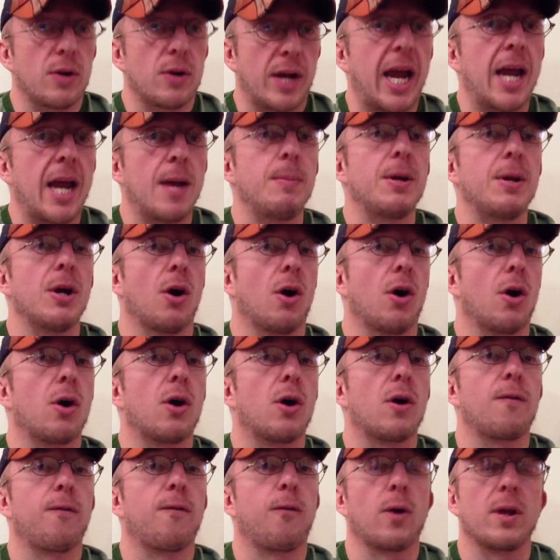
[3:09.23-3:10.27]
can be
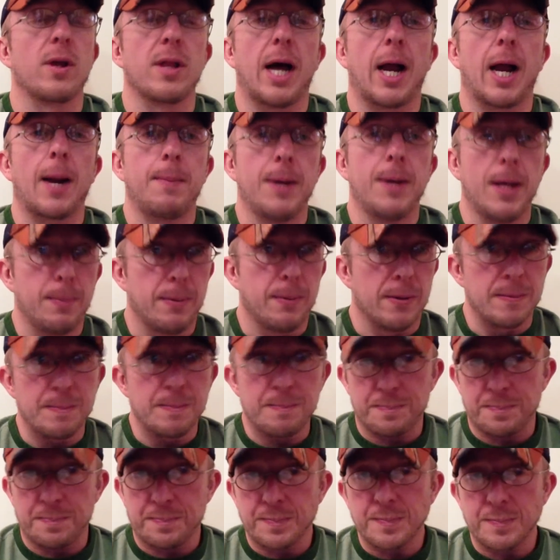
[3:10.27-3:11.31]
hard for a lot of people.